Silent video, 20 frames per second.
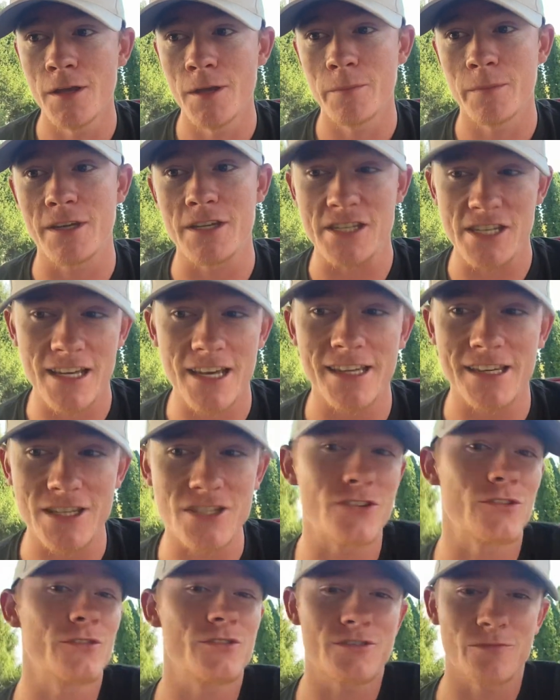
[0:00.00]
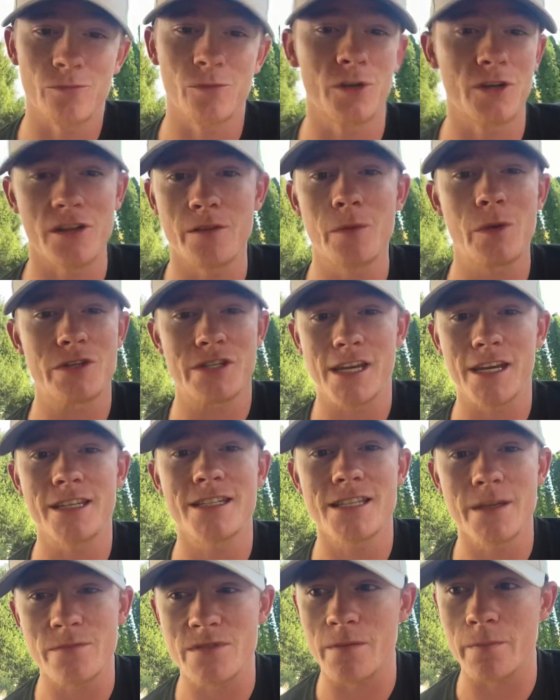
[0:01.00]
because the Yankees are one of the most hated
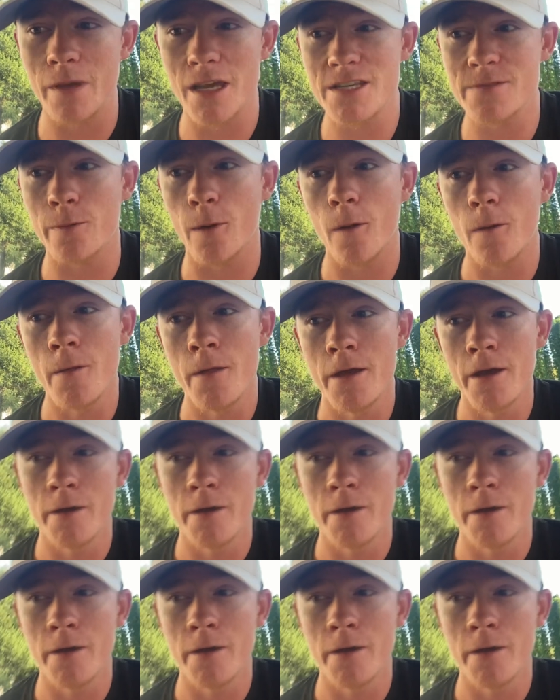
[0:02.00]
teams in baseball.